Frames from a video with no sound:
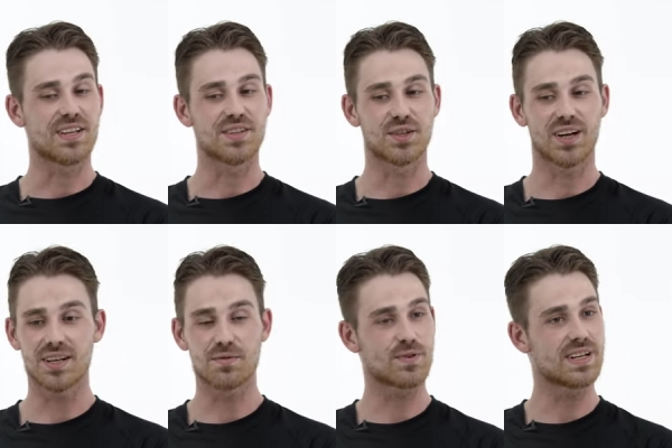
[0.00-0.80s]
And I
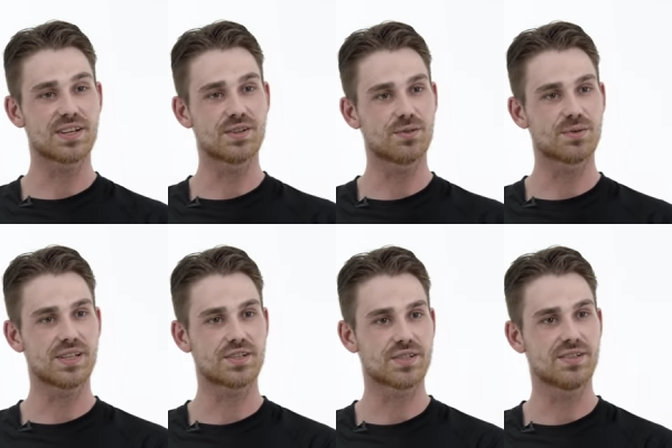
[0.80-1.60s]
had a really good
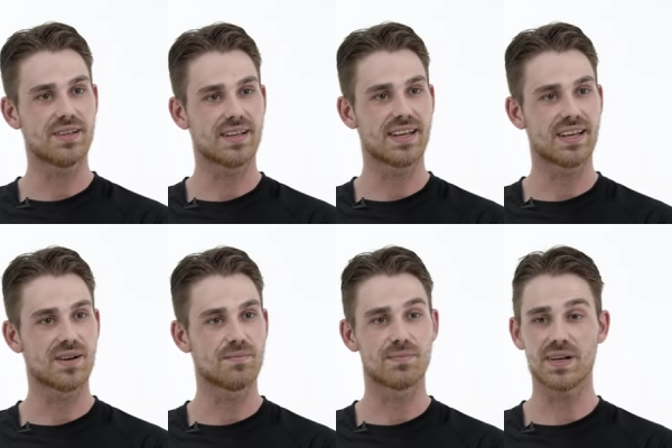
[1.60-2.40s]
audition. He,
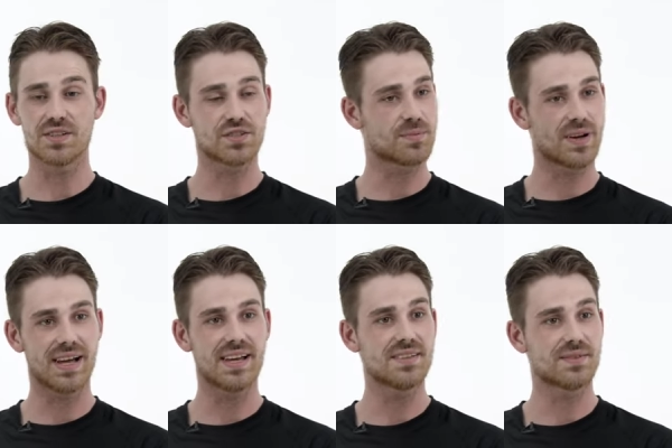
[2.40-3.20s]
um, he shook my
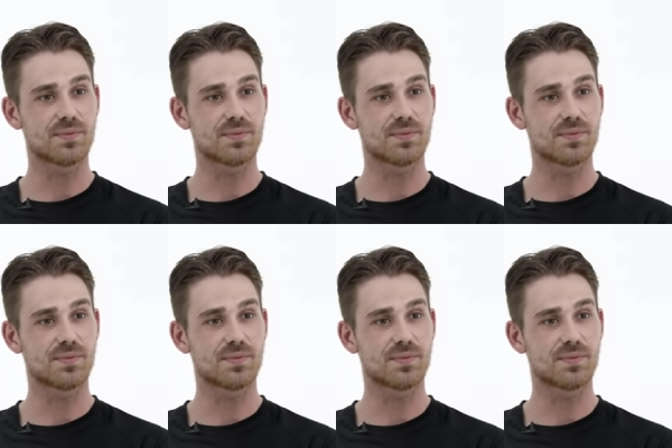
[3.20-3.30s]
hand.